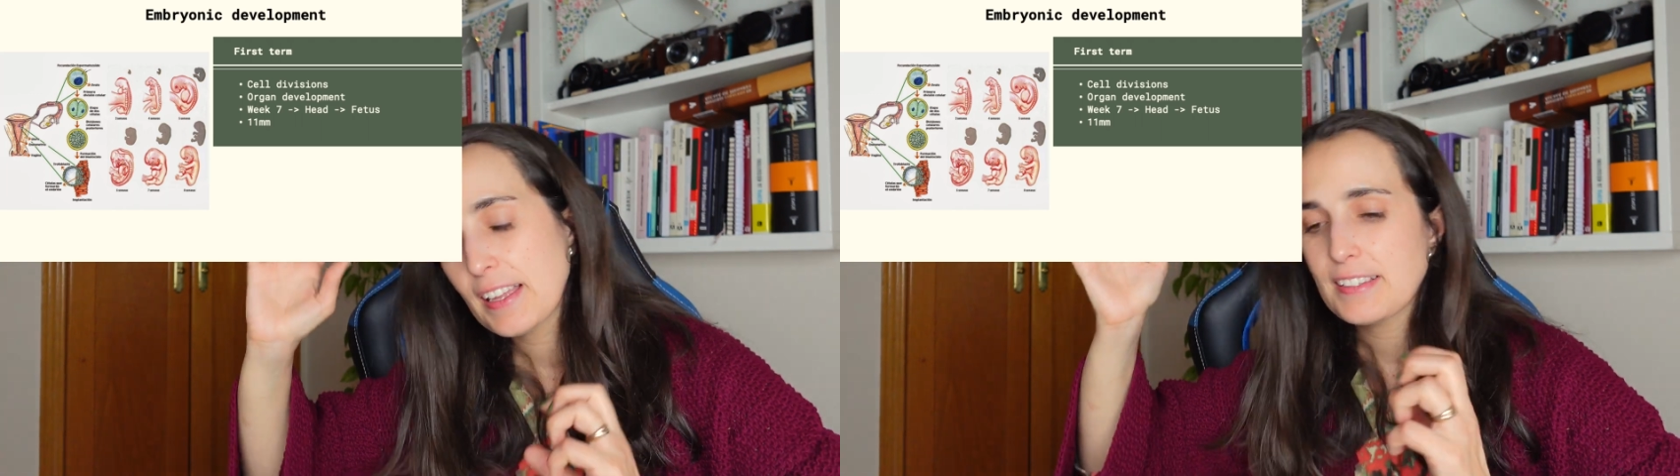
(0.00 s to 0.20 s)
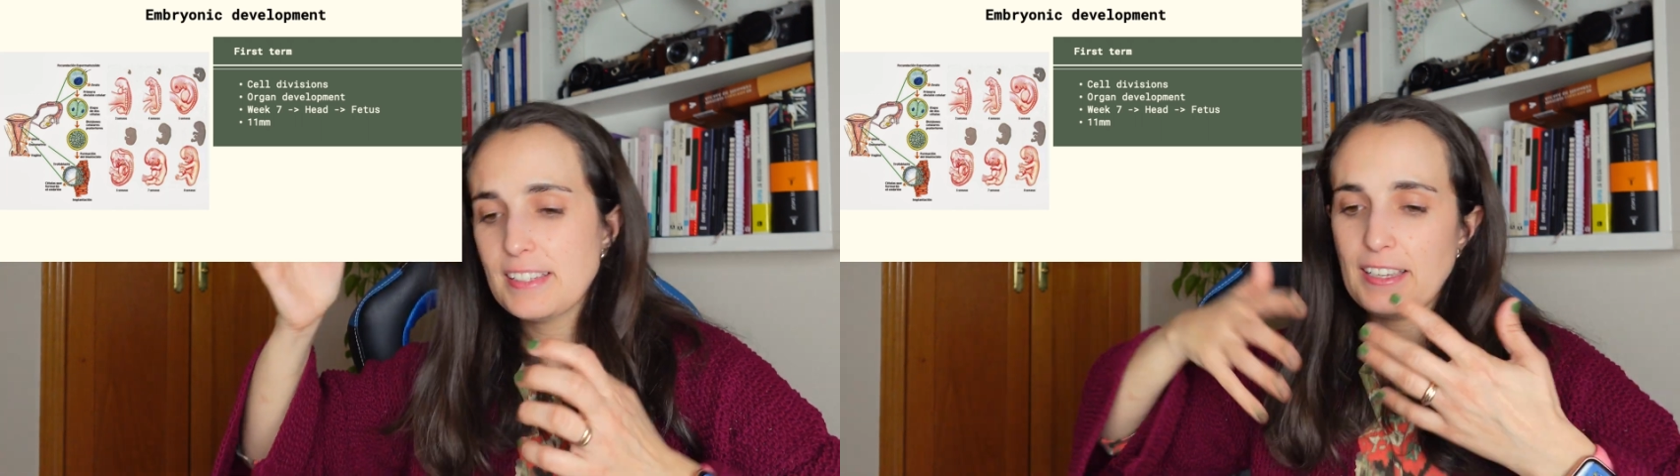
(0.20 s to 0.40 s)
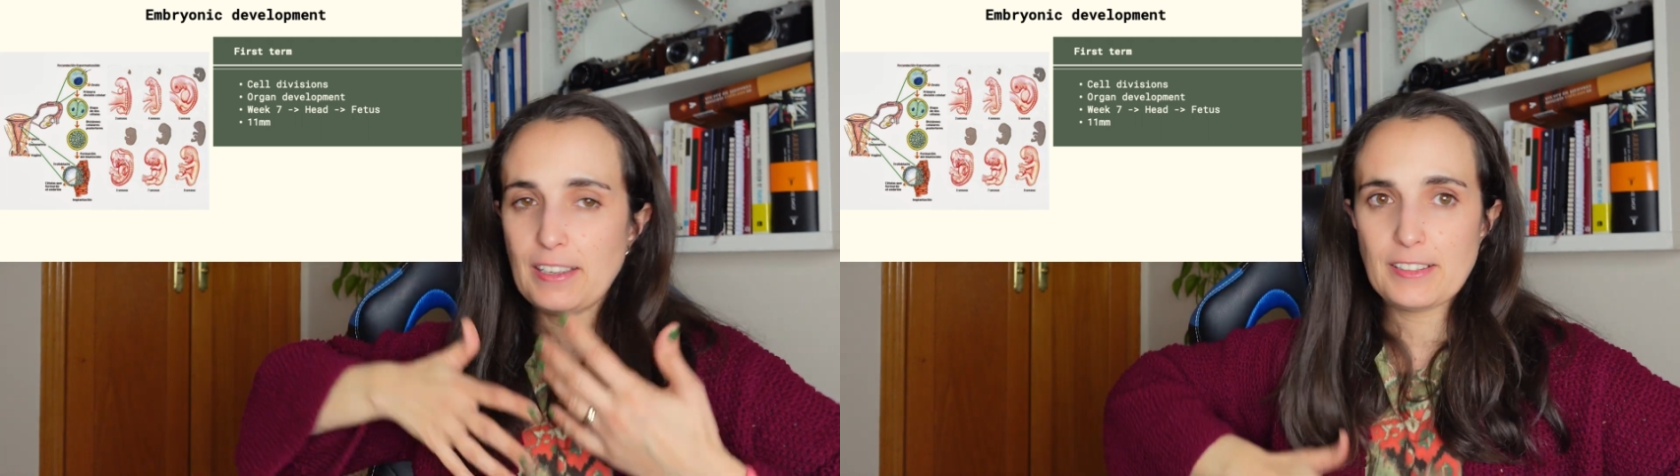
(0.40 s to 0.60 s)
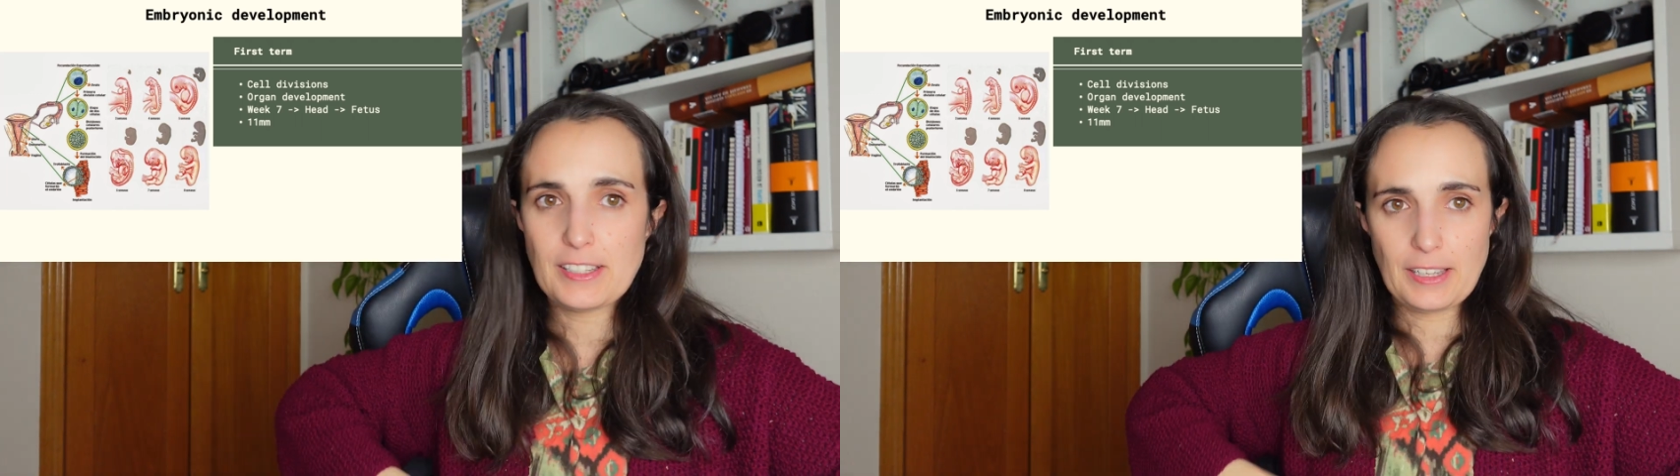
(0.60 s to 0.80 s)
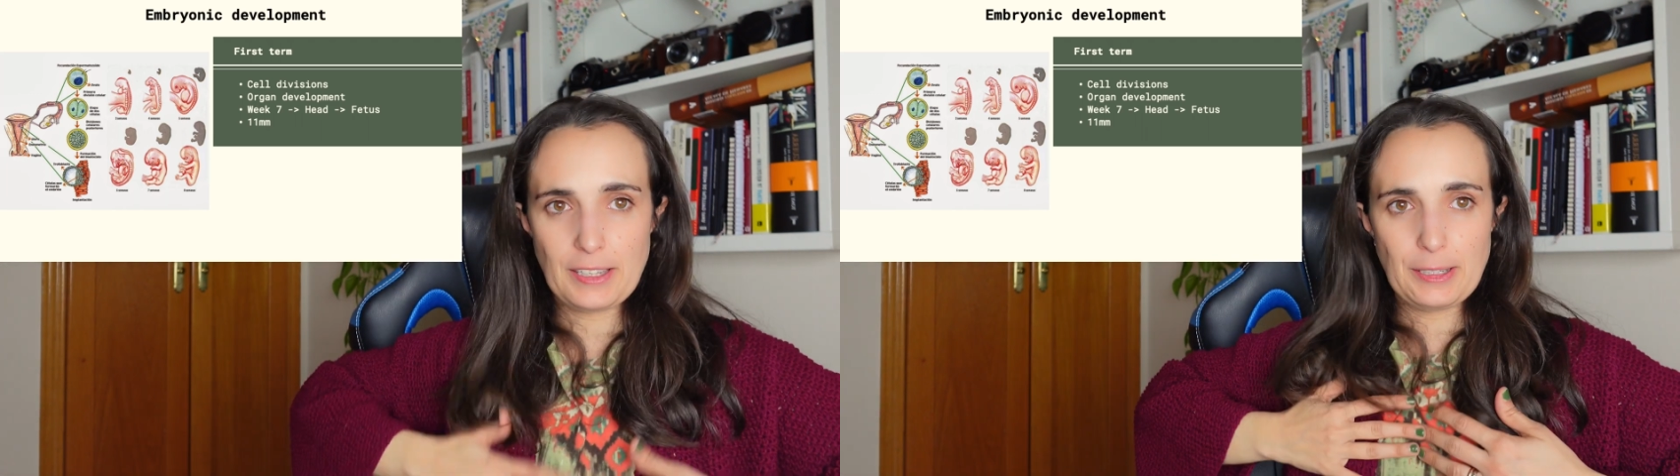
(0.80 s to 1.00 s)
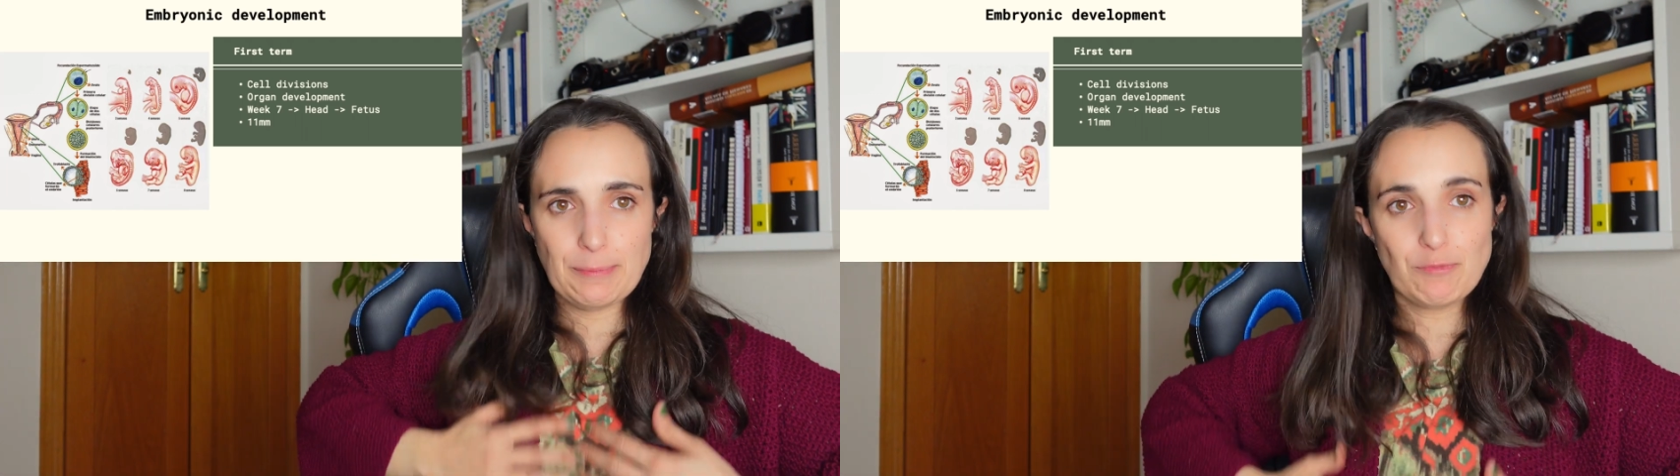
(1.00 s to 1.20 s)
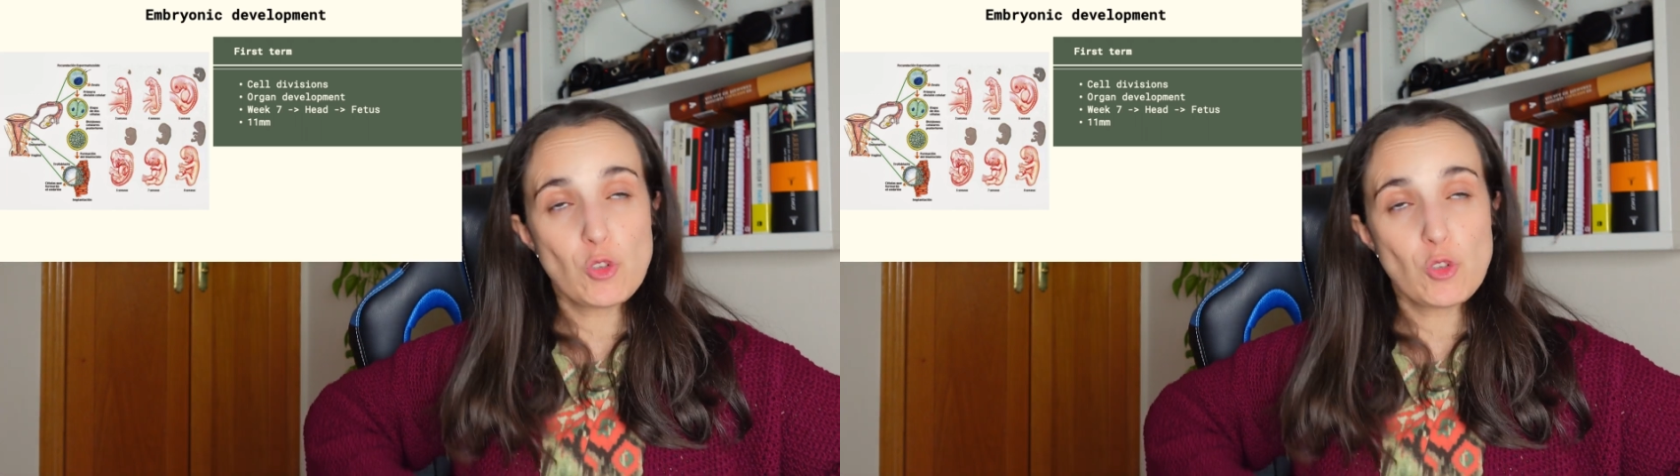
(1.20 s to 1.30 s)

the